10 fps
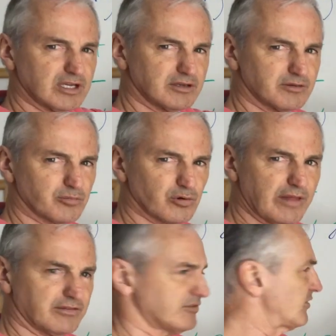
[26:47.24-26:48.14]
in
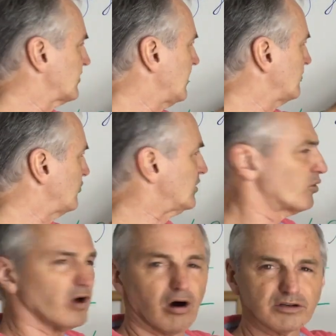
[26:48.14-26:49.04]
parentheses. We
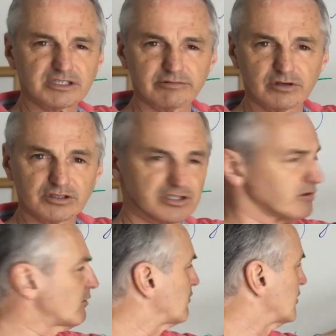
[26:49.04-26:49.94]
don't always have an
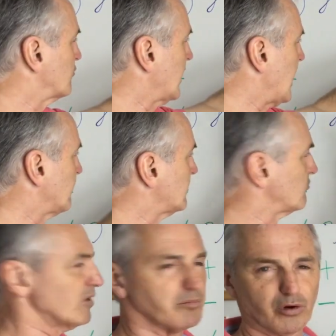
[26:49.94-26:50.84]
auxiliary. When we have it,
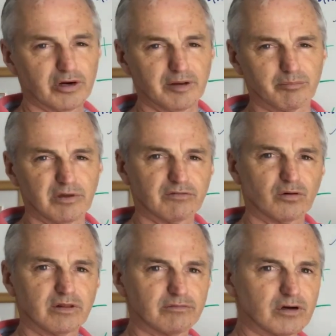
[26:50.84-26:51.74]
we put it before
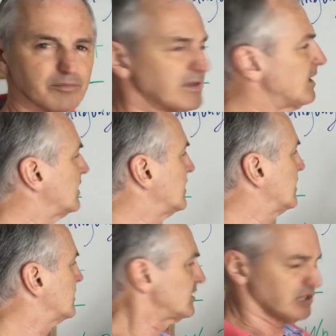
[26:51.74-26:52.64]
the verb.
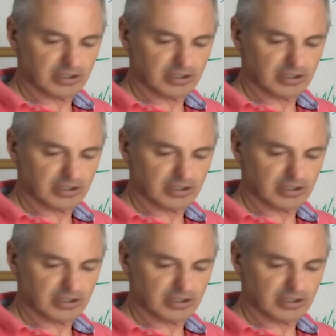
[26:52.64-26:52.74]
The